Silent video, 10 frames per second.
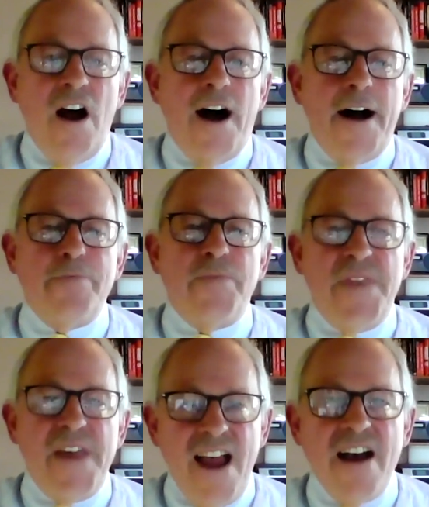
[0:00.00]
Um,
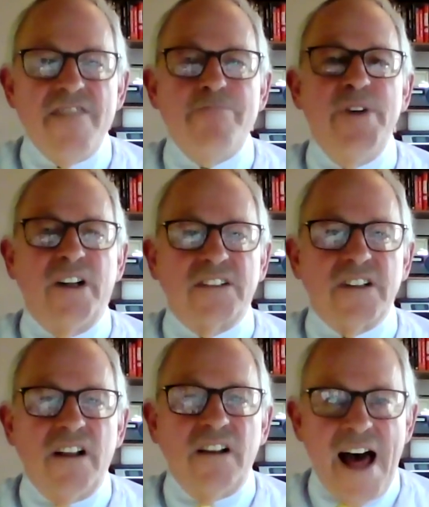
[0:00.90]
they have built
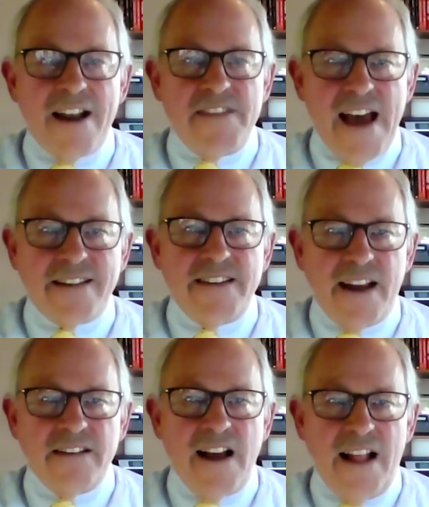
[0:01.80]
a lot of that
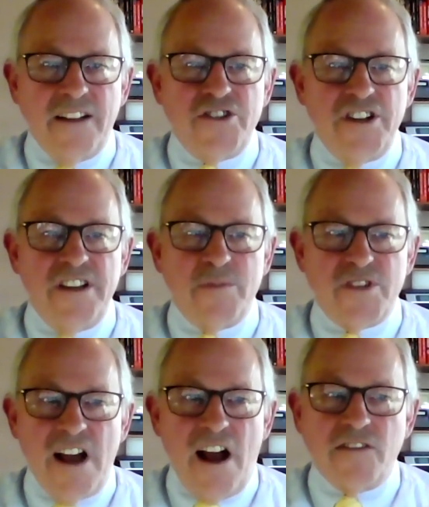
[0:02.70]
technology
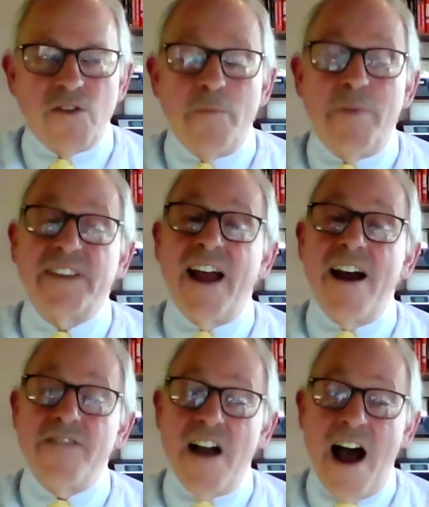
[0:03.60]
themselves, but they
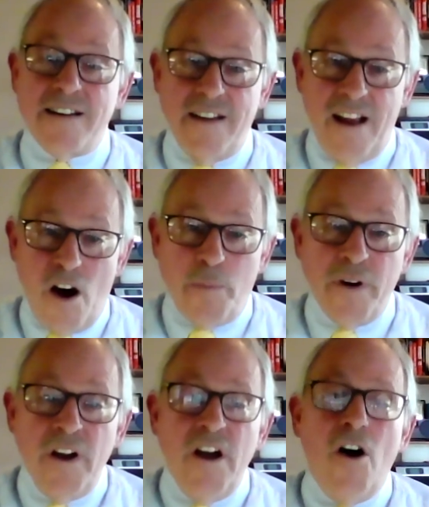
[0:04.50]
have gotten help
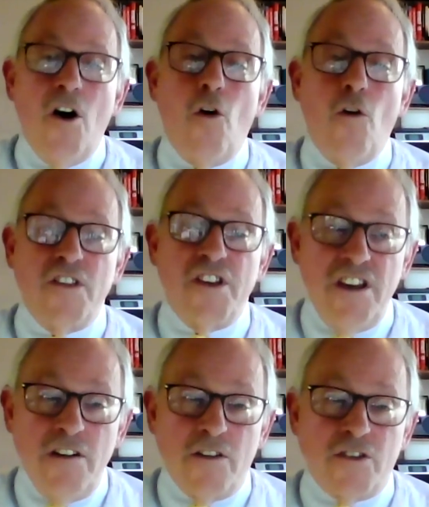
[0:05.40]
over the
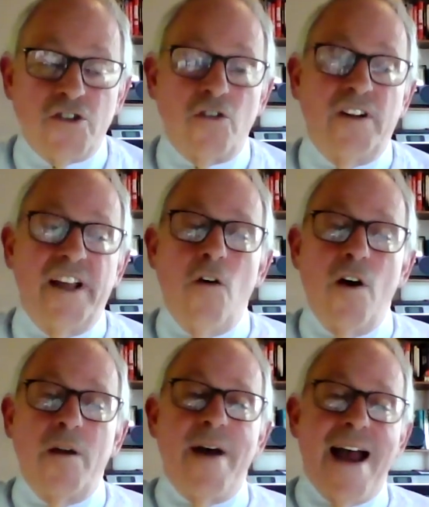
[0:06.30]
years, certainly
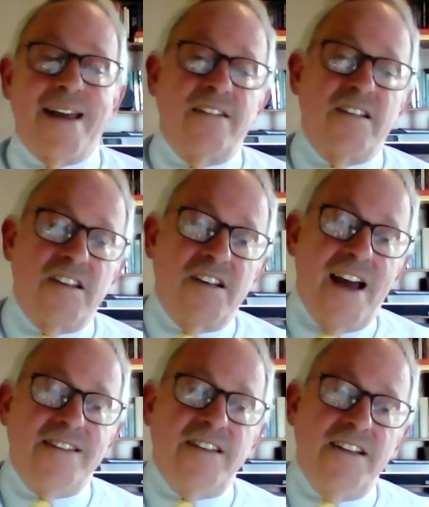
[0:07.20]
going back into the
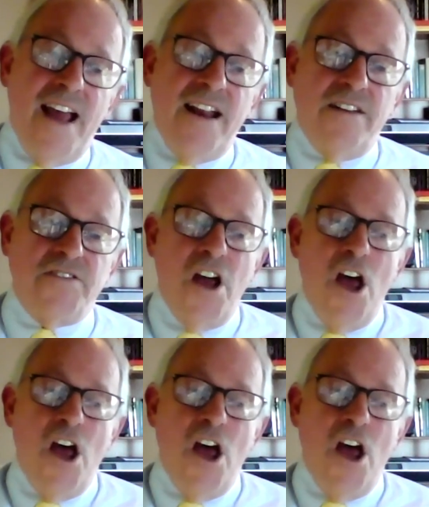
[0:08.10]
1980s